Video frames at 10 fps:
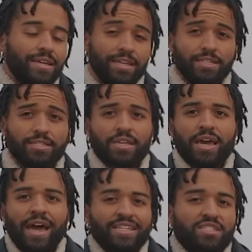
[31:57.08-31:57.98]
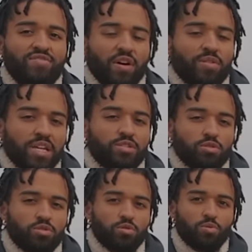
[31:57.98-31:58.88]
it is, as it's
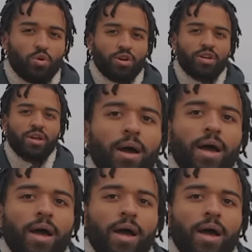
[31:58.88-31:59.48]
foundational to his work.